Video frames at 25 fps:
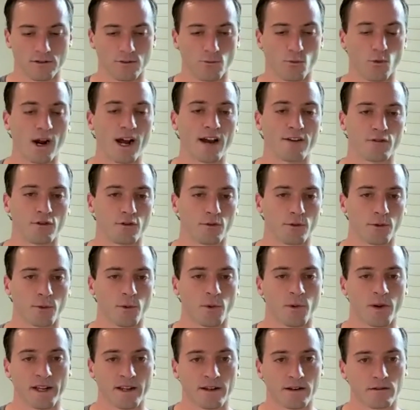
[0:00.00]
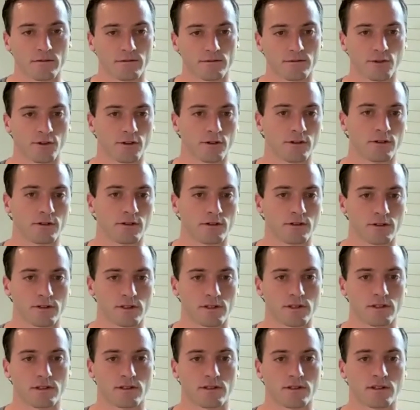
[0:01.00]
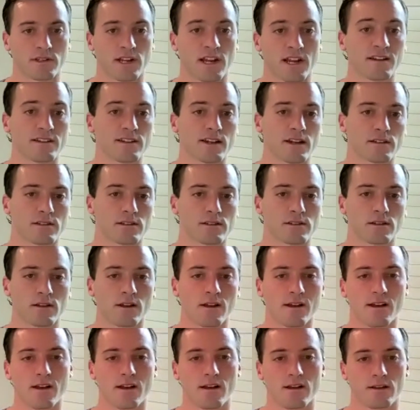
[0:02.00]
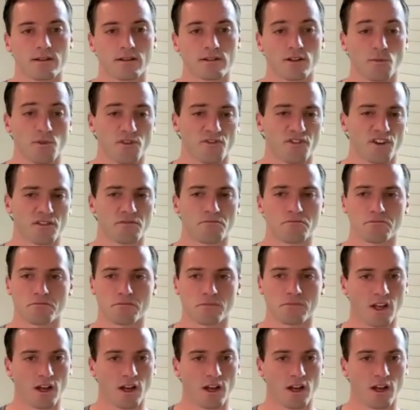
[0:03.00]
rivalry week for the state of Texas. So it'll be fun.